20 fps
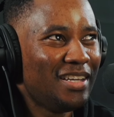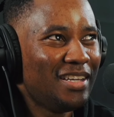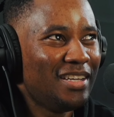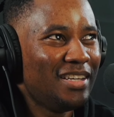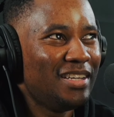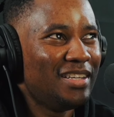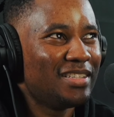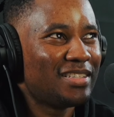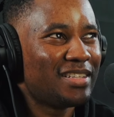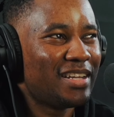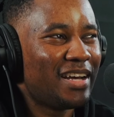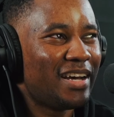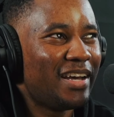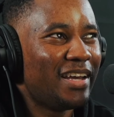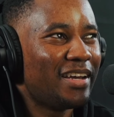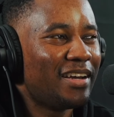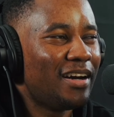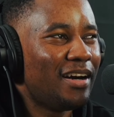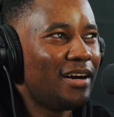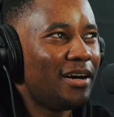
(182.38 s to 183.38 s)
It's
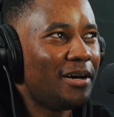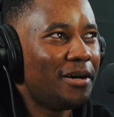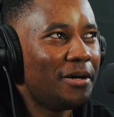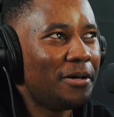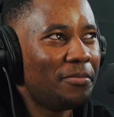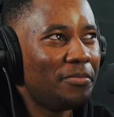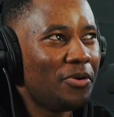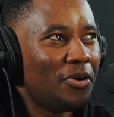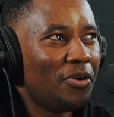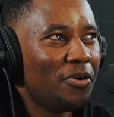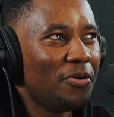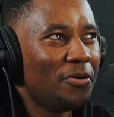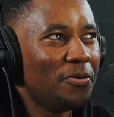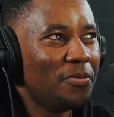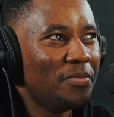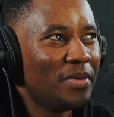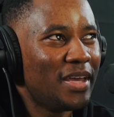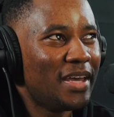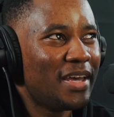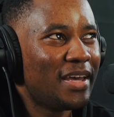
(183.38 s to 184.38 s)
like, oh
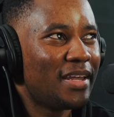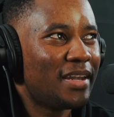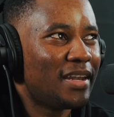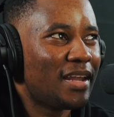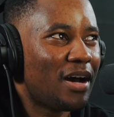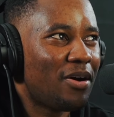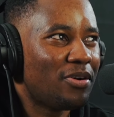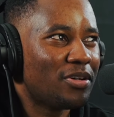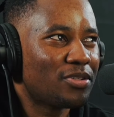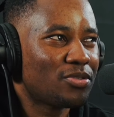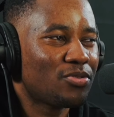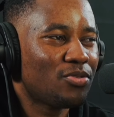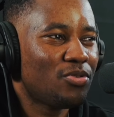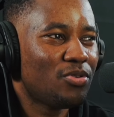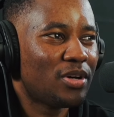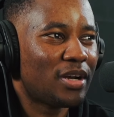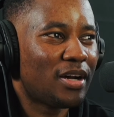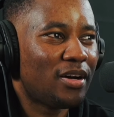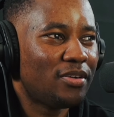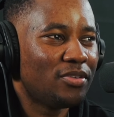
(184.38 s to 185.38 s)
man, I was
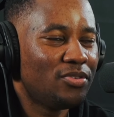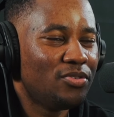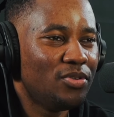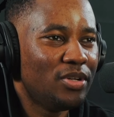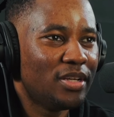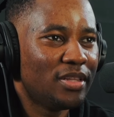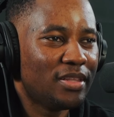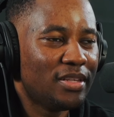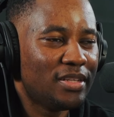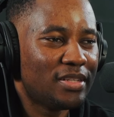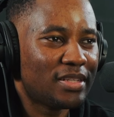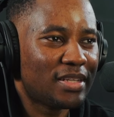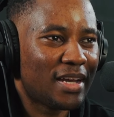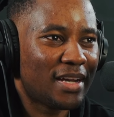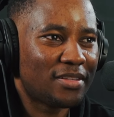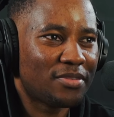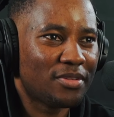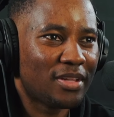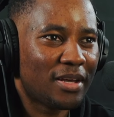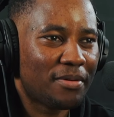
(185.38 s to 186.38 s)
caught out doing this,
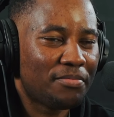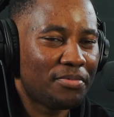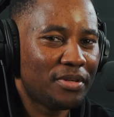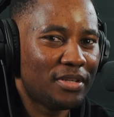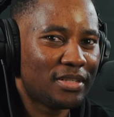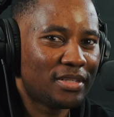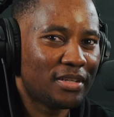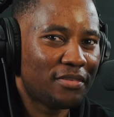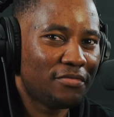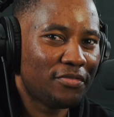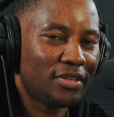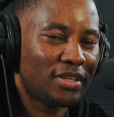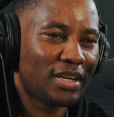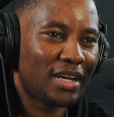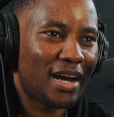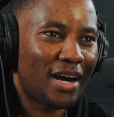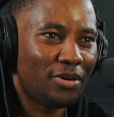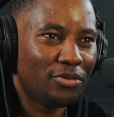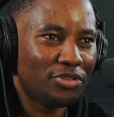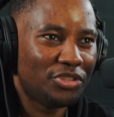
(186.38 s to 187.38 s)
cancel that person for the
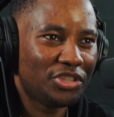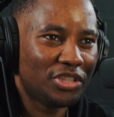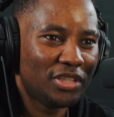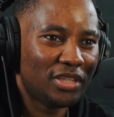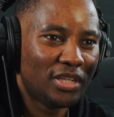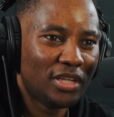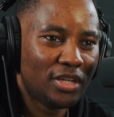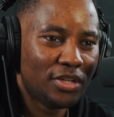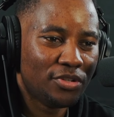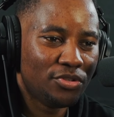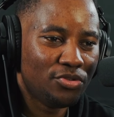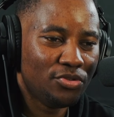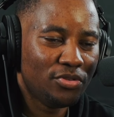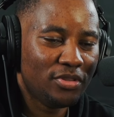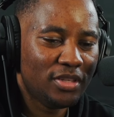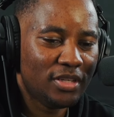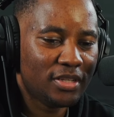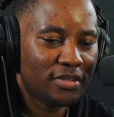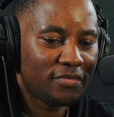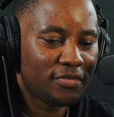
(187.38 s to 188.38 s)
culture, do
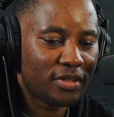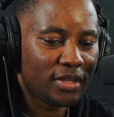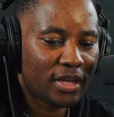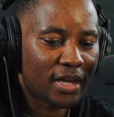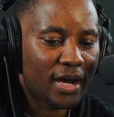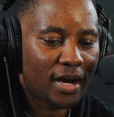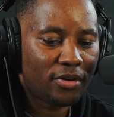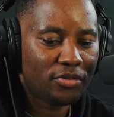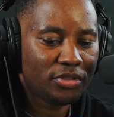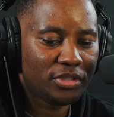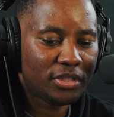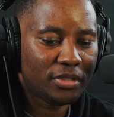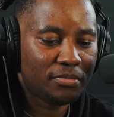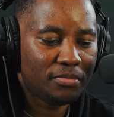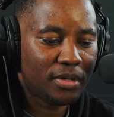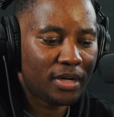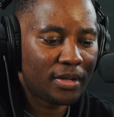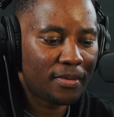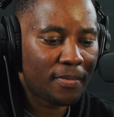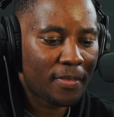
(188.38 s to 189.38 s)
this for the culture.
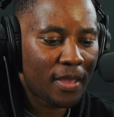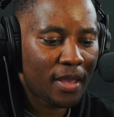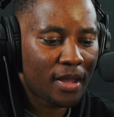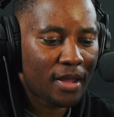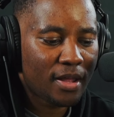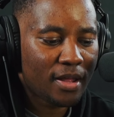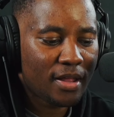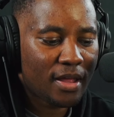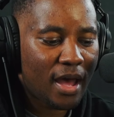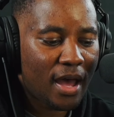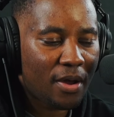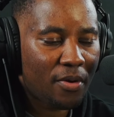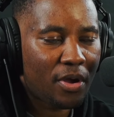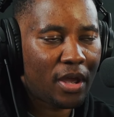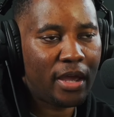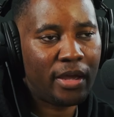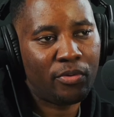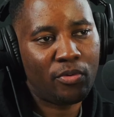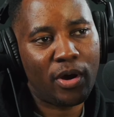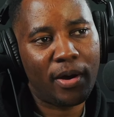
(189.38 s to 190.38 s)
But
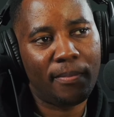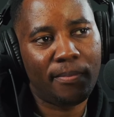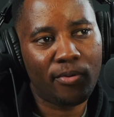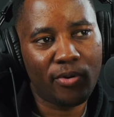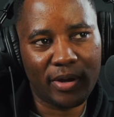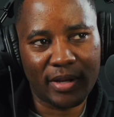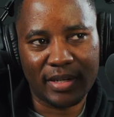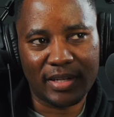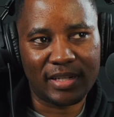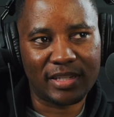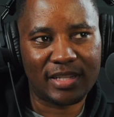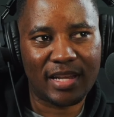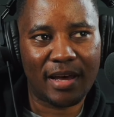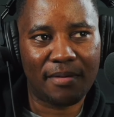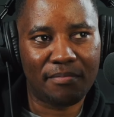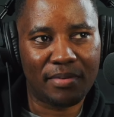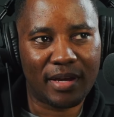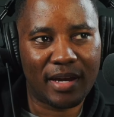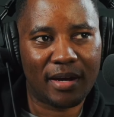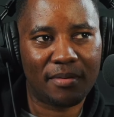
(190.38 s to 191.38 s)
at what point does
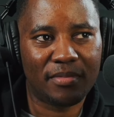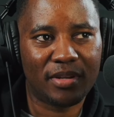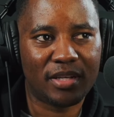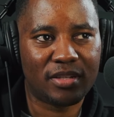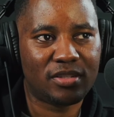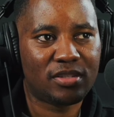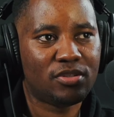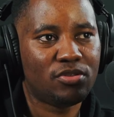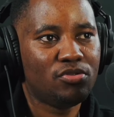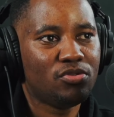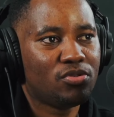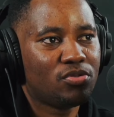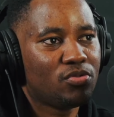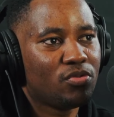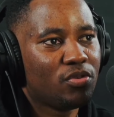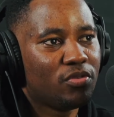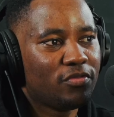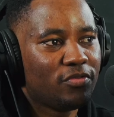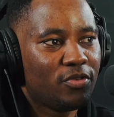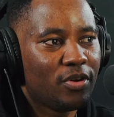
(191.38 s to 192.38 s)
that become an excuse
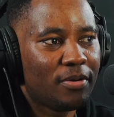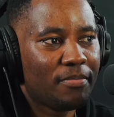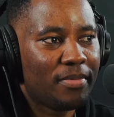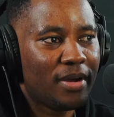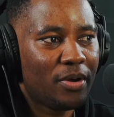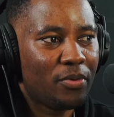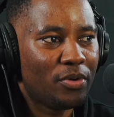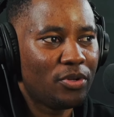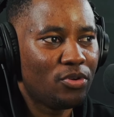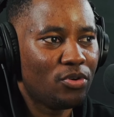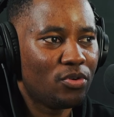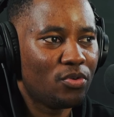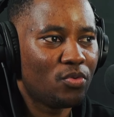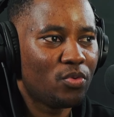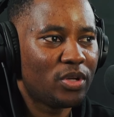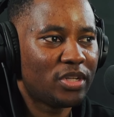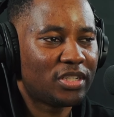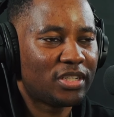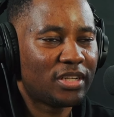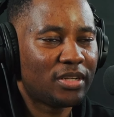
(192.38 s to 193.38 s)
or whereby we don't
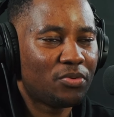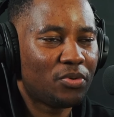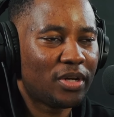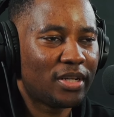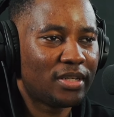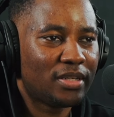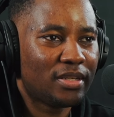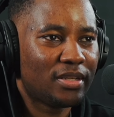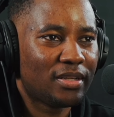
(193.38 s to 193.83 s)
question what